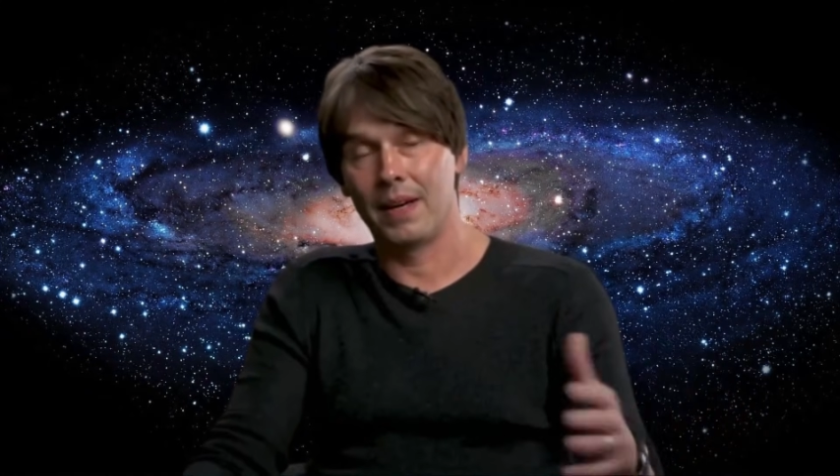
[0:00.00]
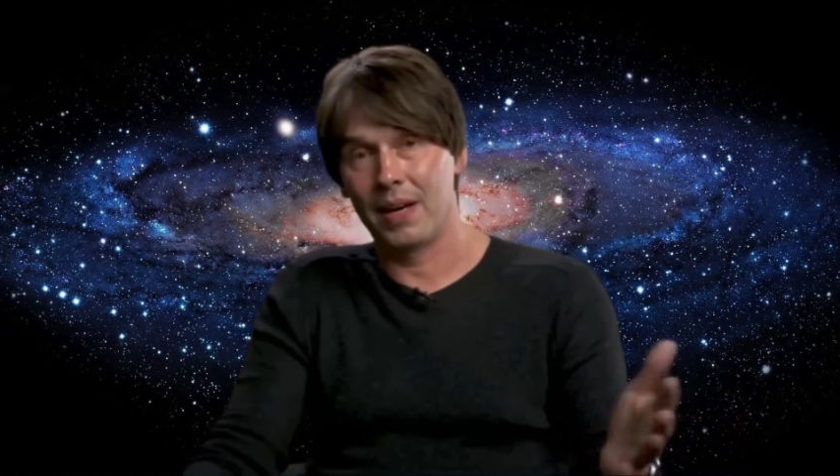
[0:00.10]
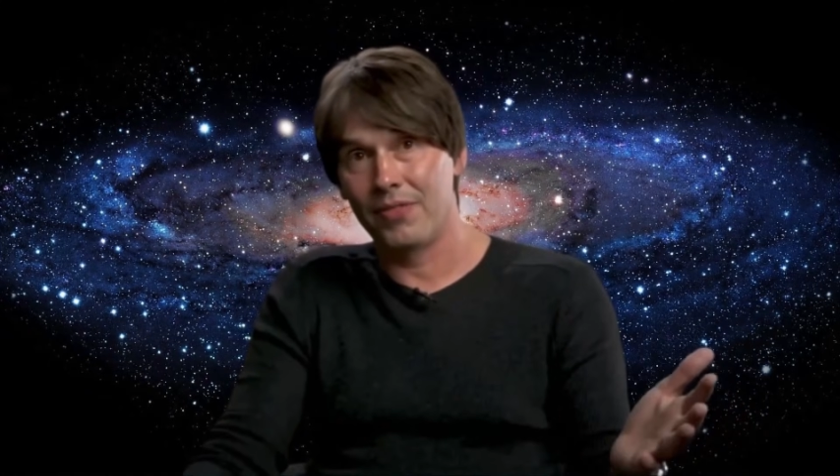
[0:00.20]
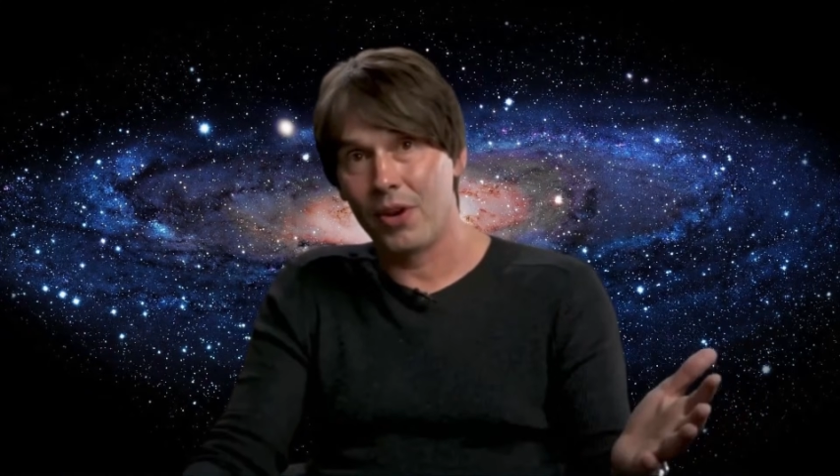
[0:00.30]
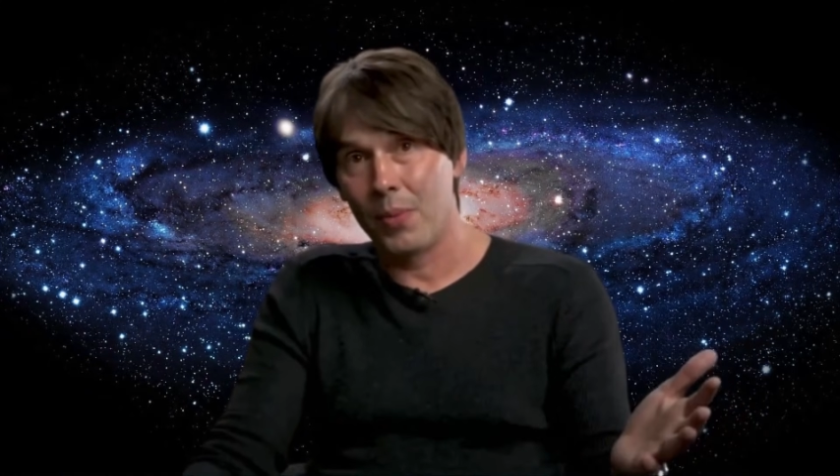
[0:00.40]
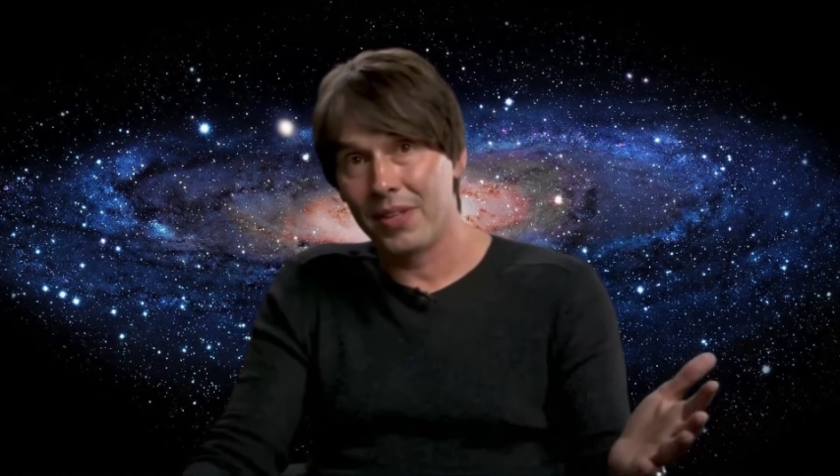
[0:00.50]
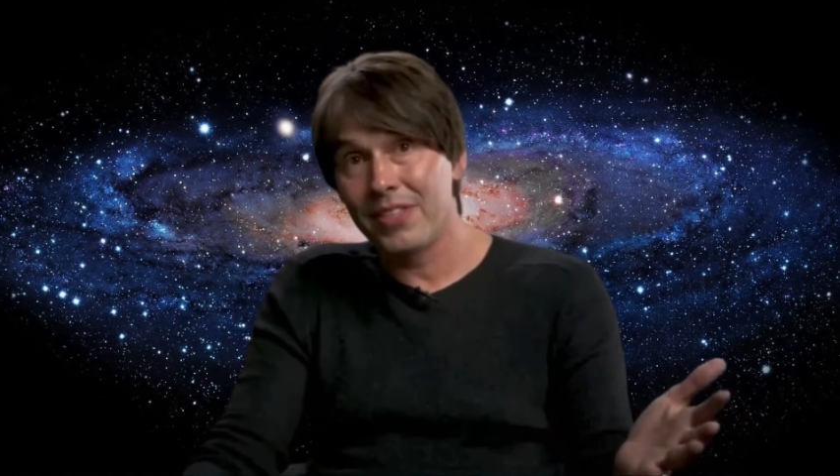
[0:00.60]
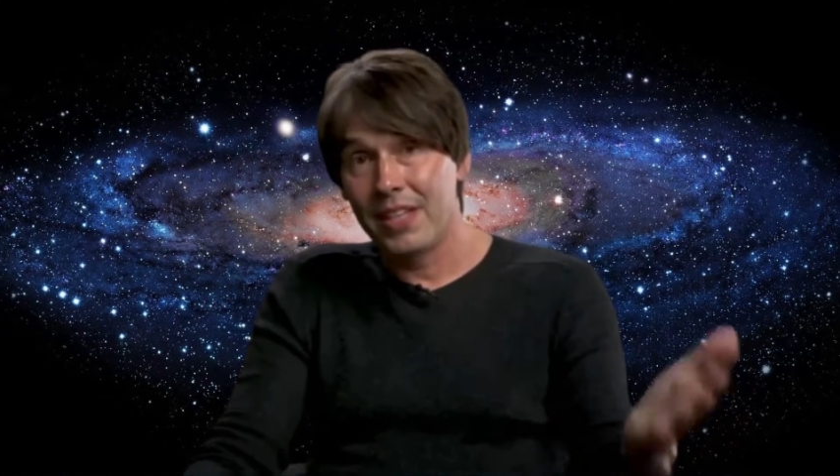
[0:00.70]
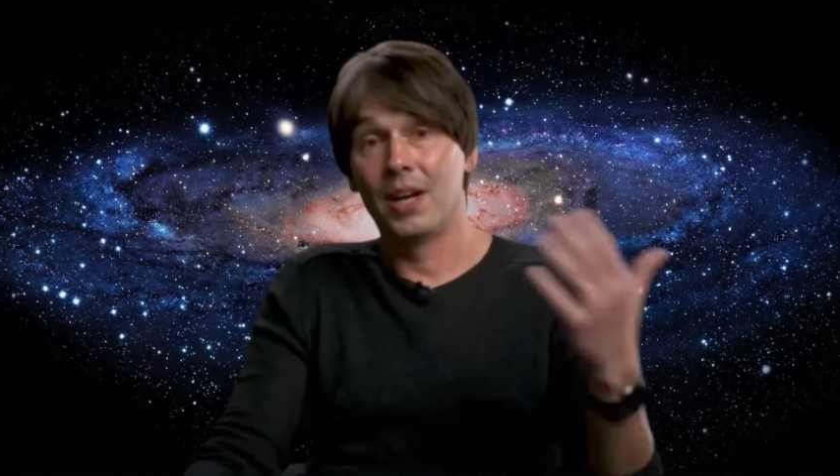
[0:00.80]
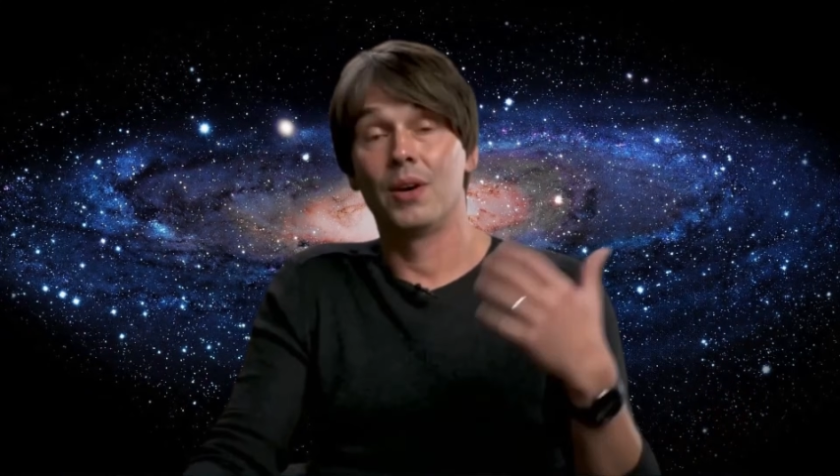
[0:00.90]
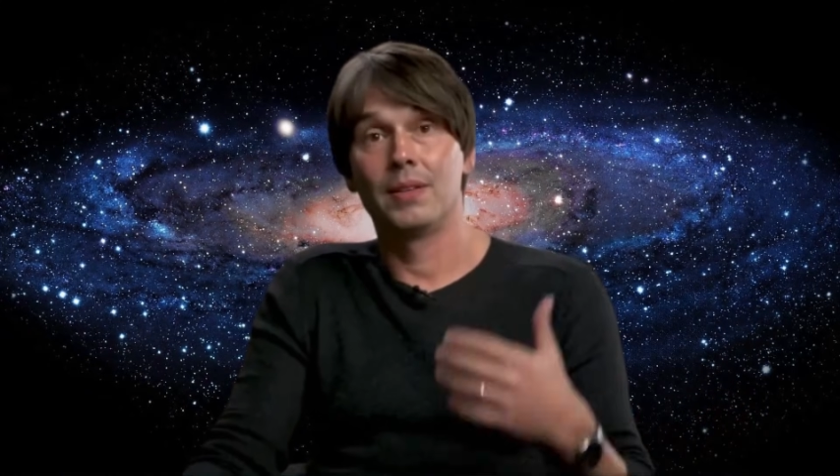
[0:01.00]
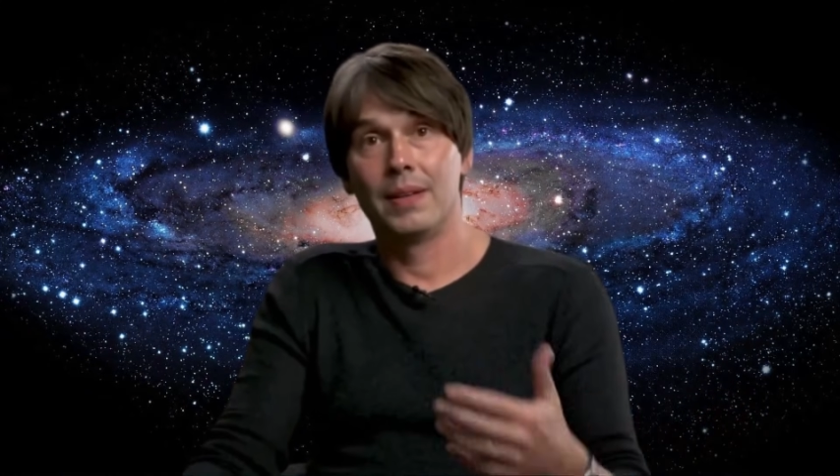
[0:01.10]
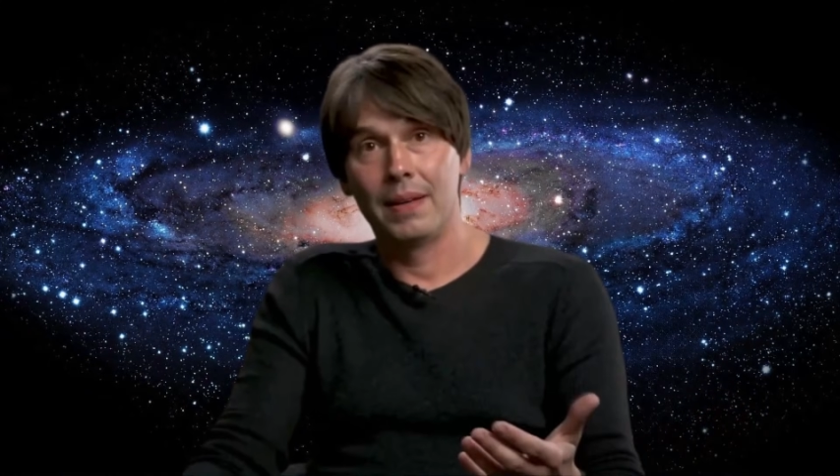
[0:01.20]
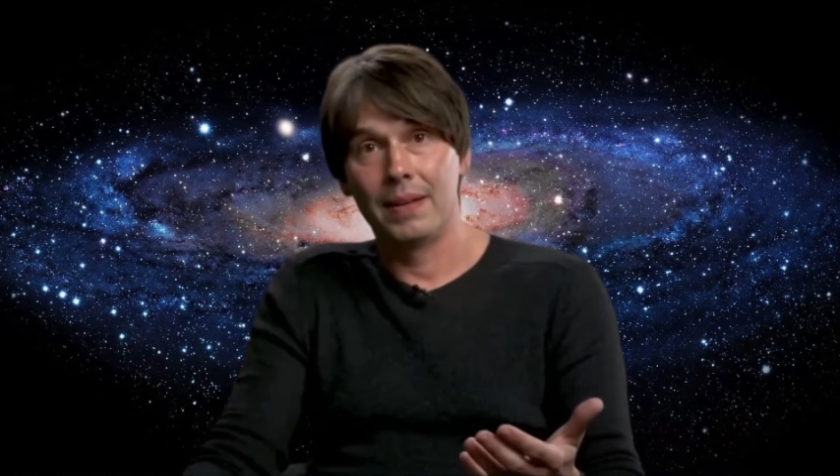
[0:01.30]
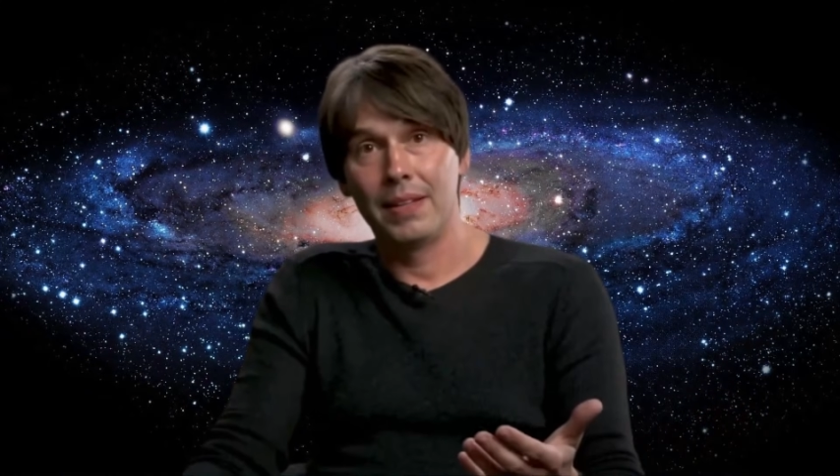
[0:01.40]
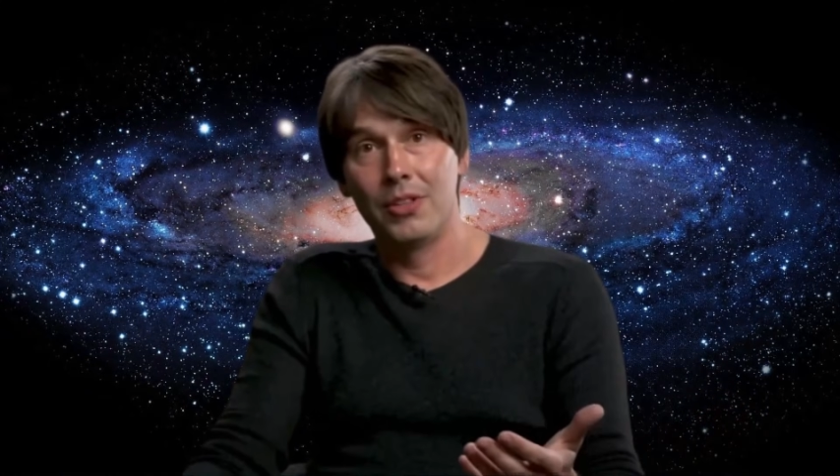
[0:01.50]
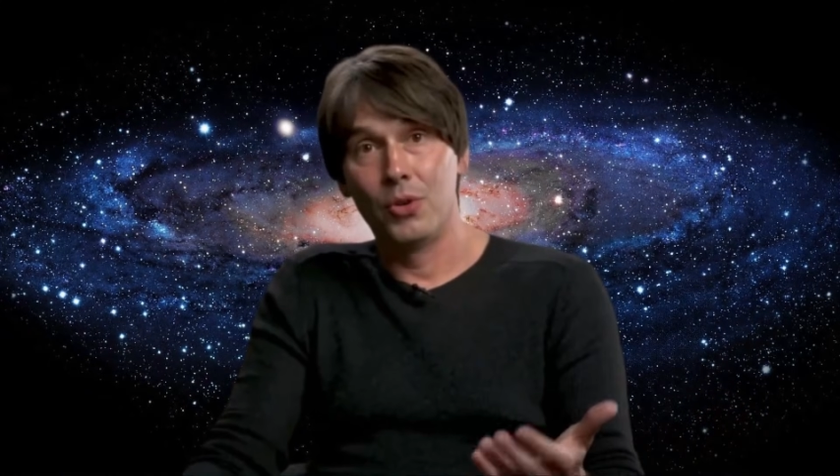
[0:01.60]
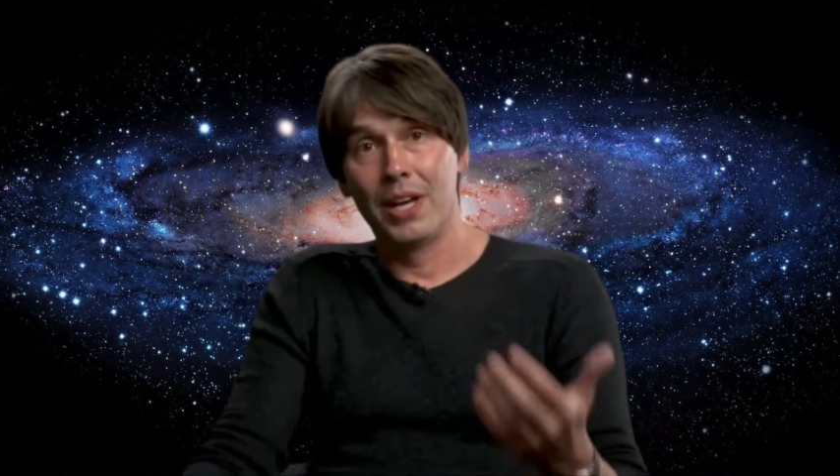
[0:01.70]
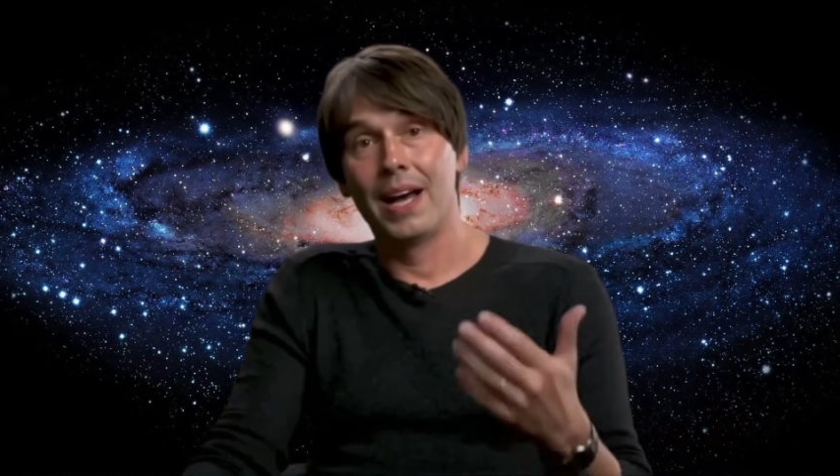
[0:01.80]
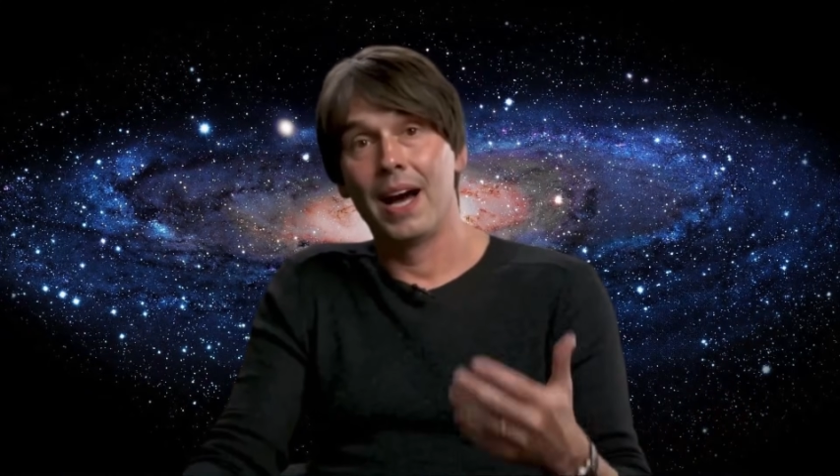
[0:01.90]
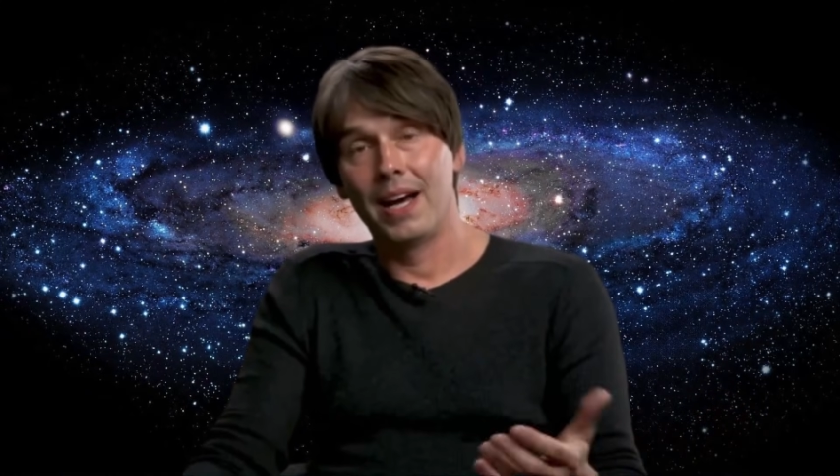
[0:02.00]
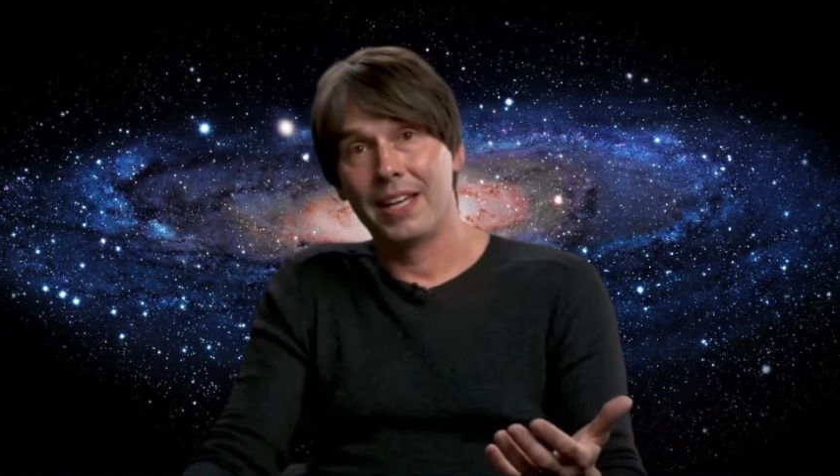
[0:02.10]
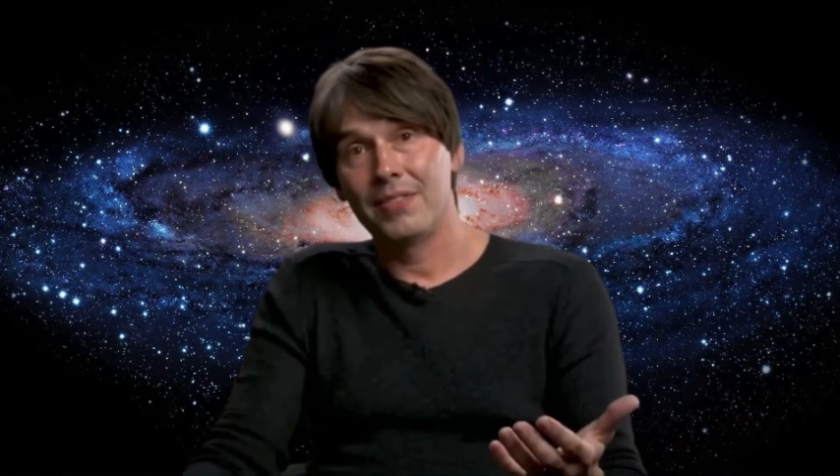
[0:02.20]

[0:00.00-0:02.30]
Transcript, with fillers: A few months ago, 3i